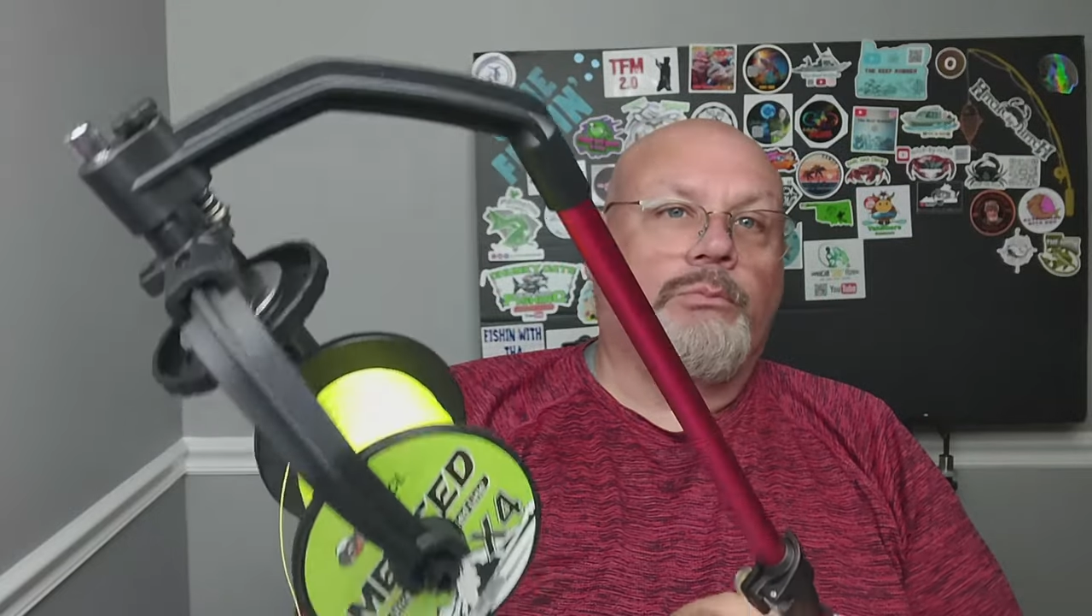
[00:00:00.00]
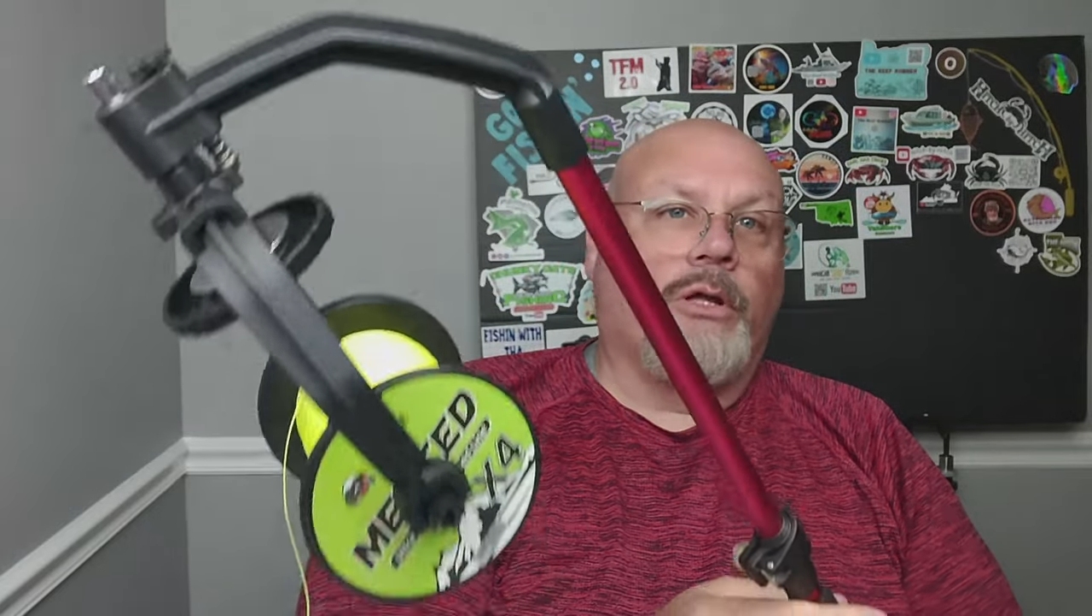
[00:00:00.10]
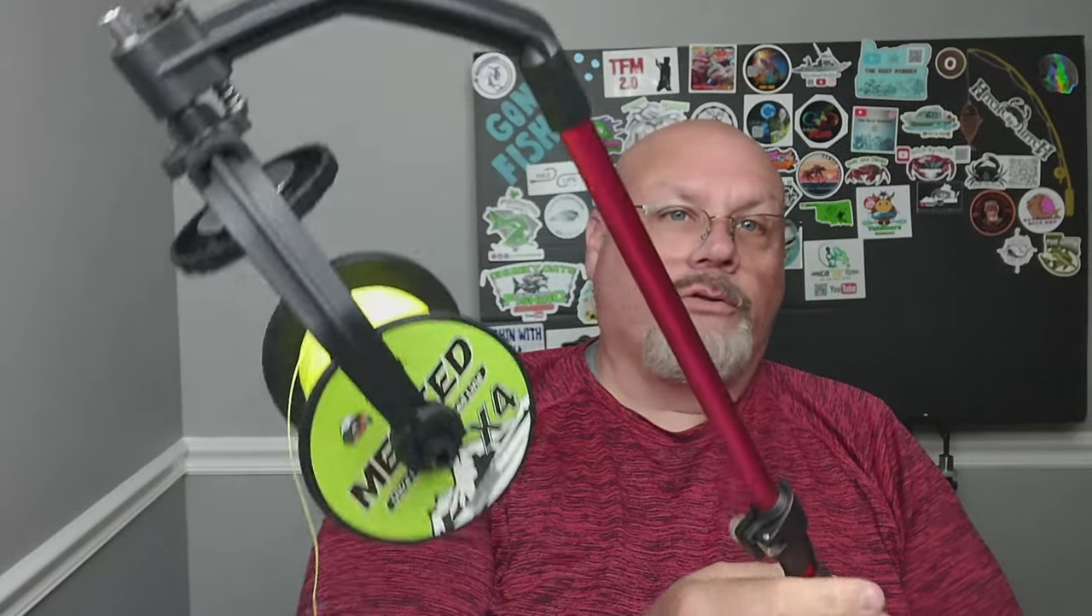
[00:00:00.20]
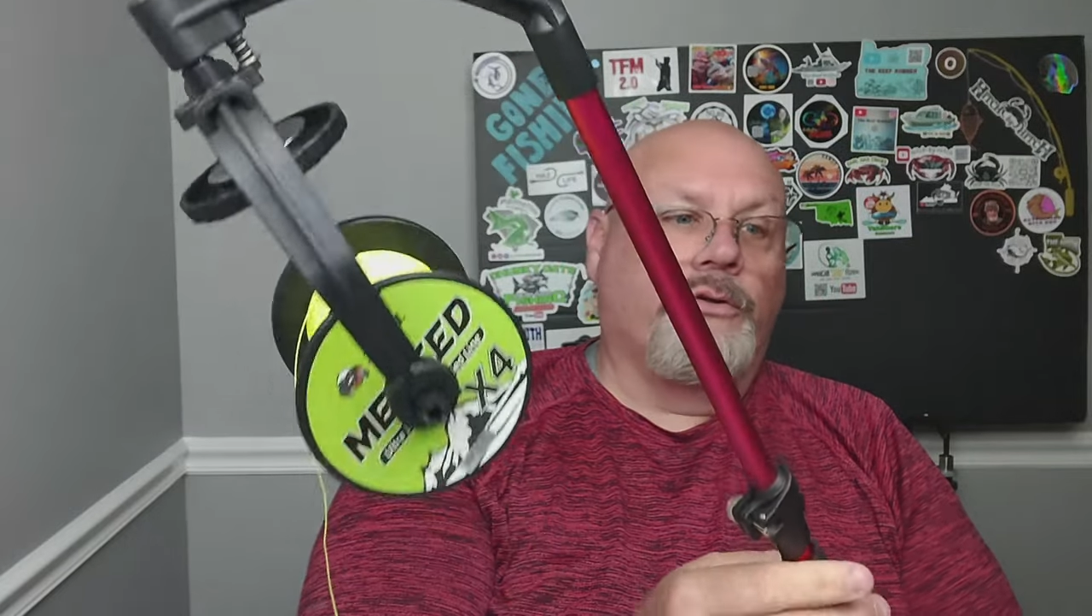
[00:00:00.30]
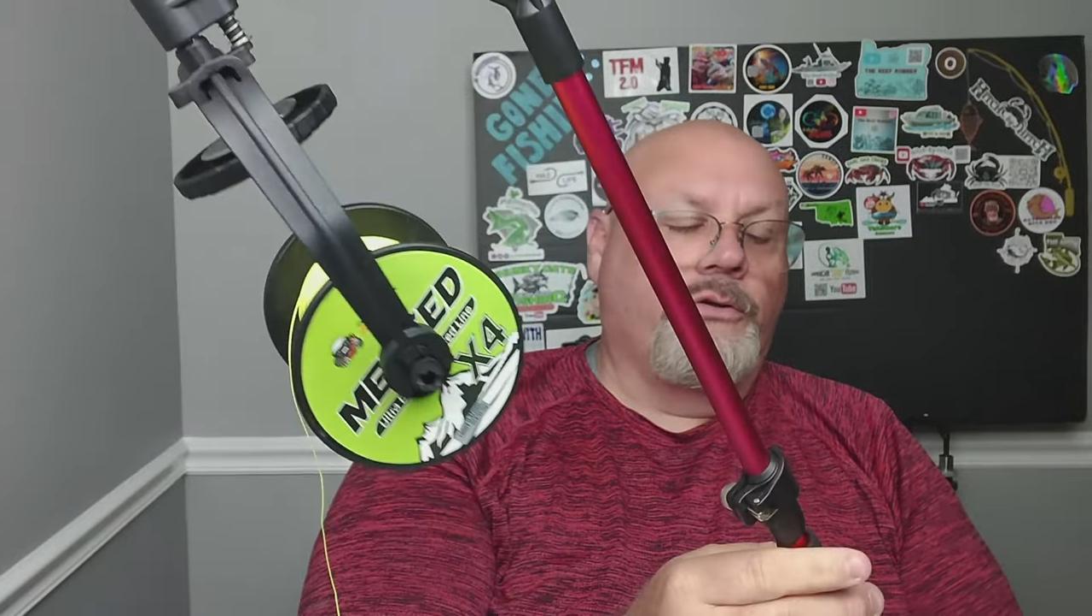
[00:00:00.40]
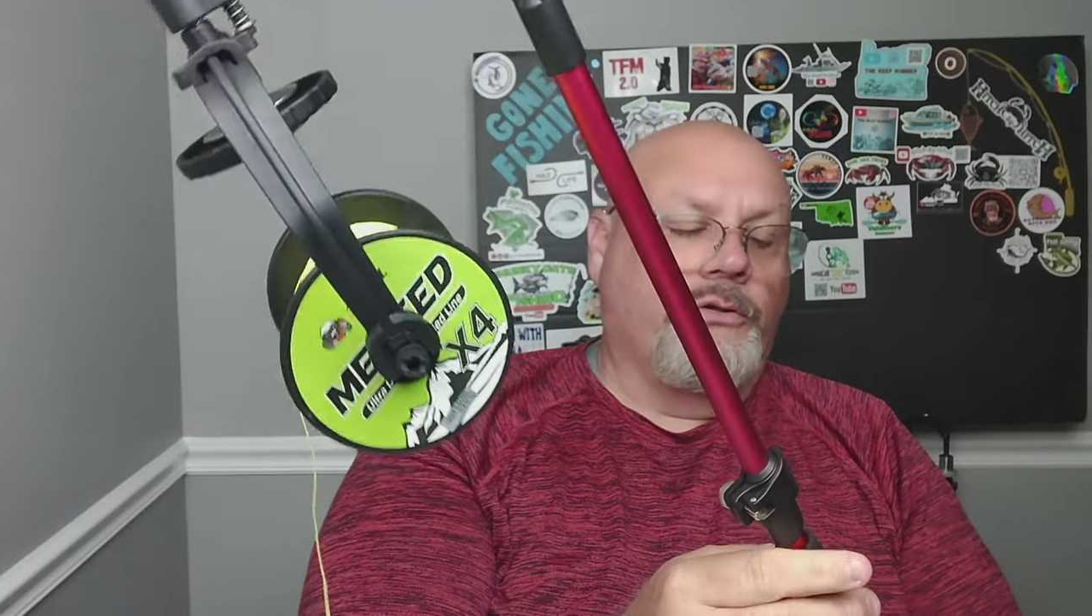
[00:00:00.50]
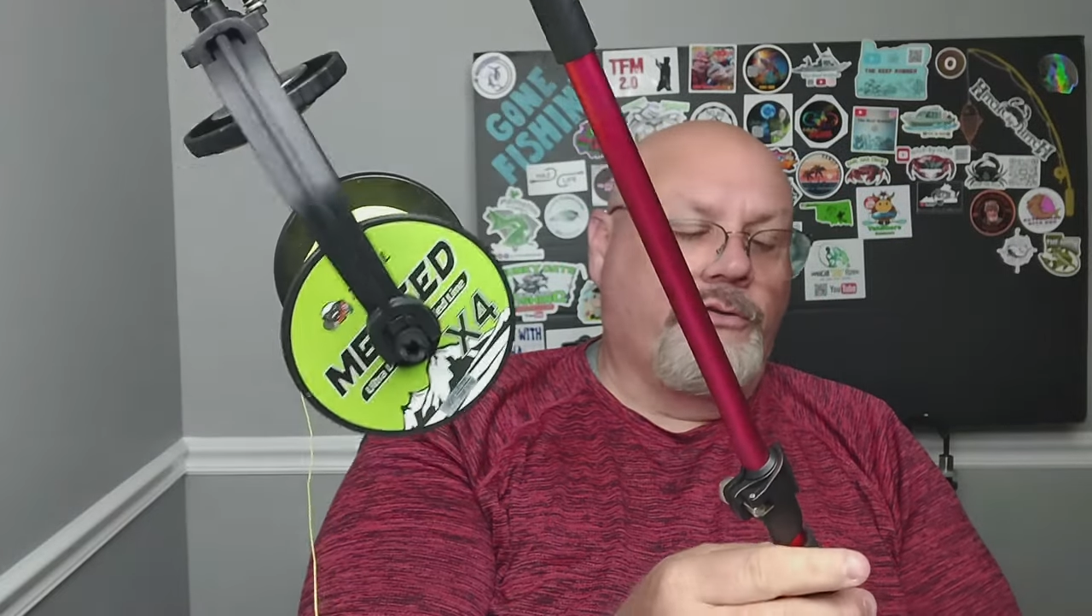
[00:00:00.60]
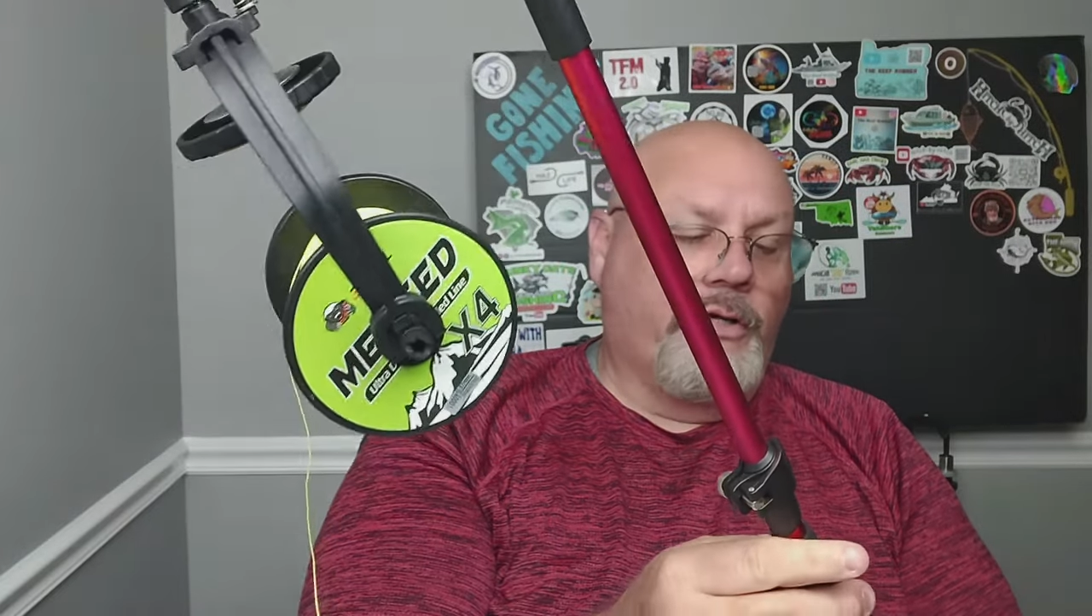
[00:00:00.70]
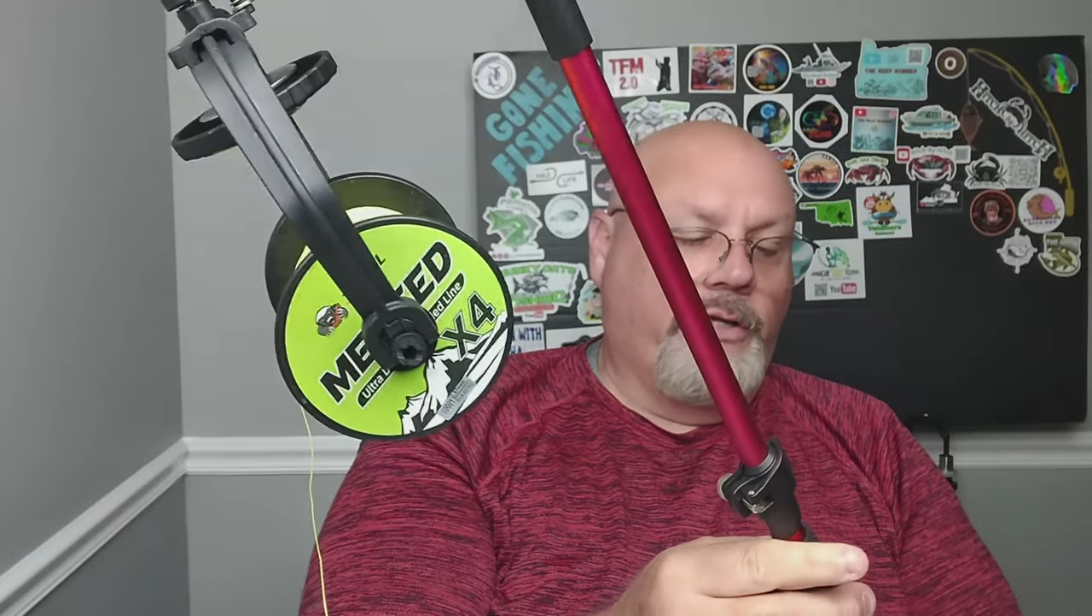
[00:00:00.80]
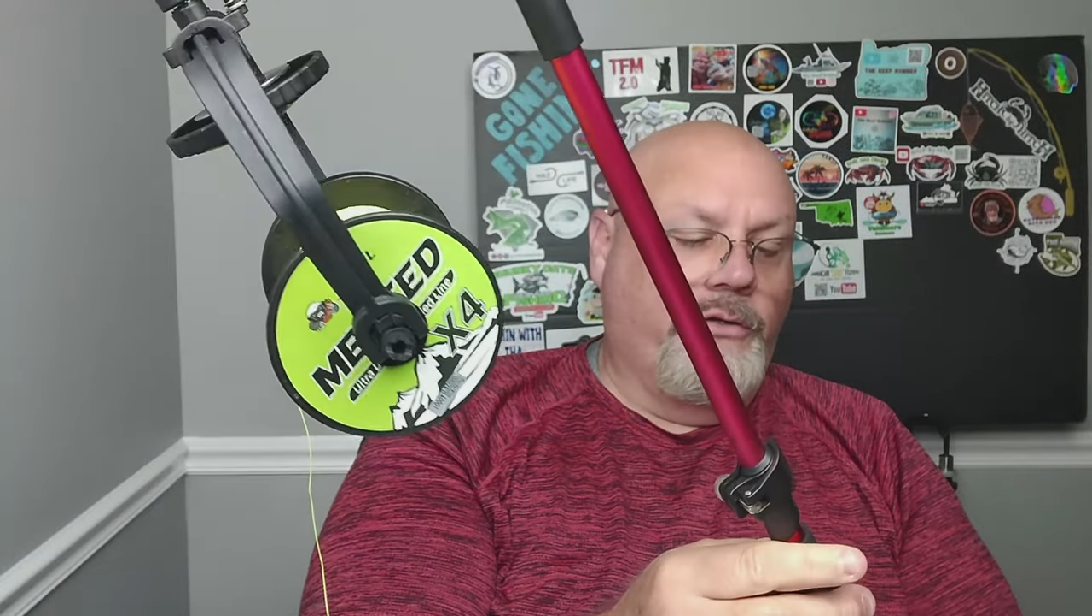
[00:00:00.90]
plugged into,
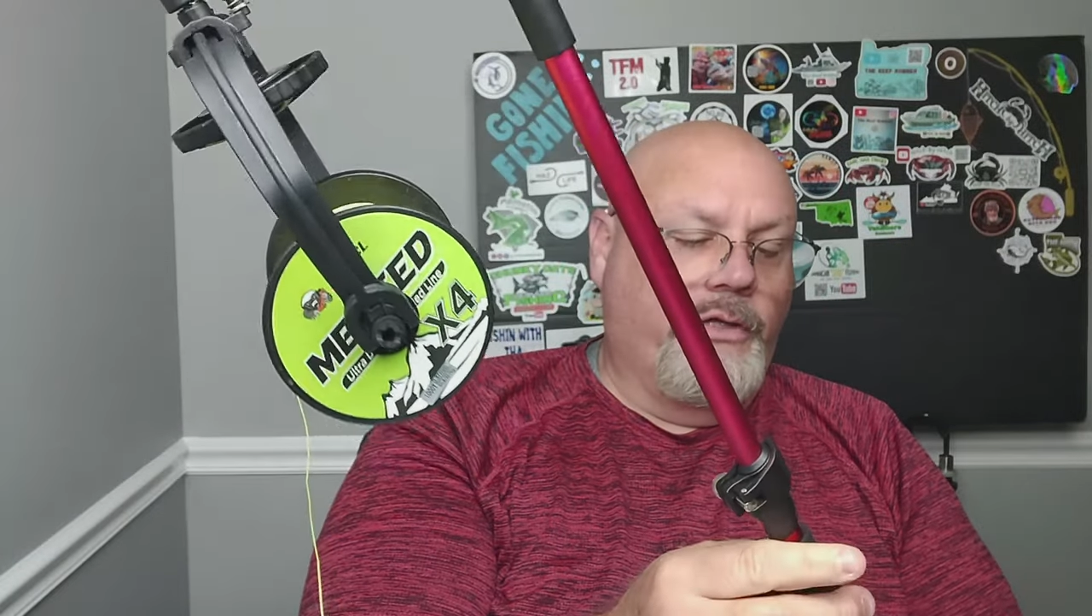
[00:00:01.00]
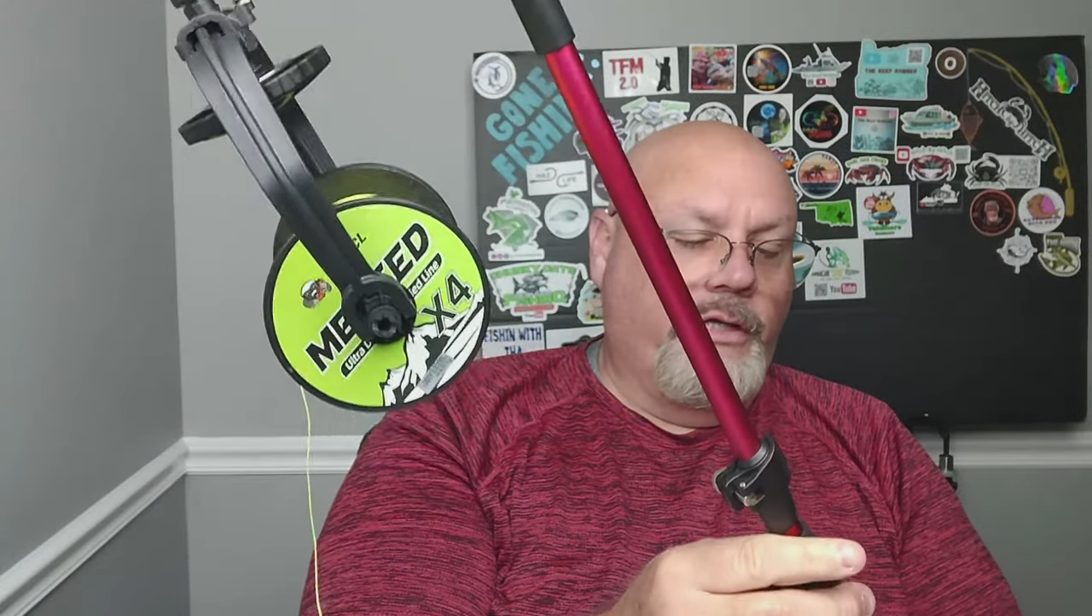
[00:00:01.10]
stuck into